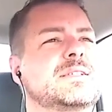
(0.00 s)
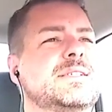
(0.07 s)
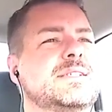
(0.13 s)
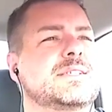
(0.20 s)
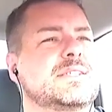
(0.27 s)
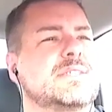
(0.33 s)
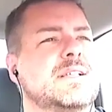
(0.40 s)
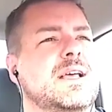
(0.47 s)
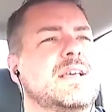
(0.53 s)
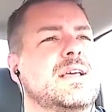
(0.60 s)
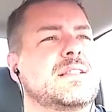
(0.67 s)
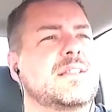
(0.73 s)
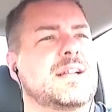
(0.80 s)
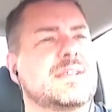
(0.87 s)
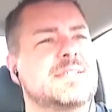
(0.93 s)
insist
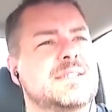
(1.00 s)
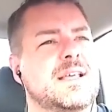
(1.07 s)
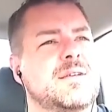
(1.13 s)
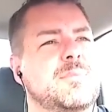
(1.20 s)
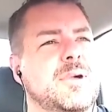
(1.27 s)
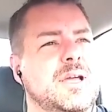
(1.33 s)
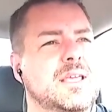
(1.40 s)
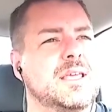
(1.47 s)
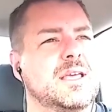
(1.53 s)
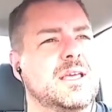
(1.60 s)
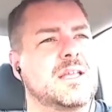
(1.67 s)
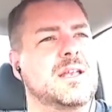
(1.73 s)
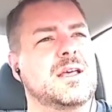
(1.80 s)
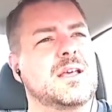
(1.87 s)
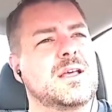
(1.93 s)
that I send my
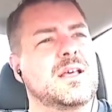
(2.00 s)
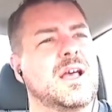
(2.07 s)
kid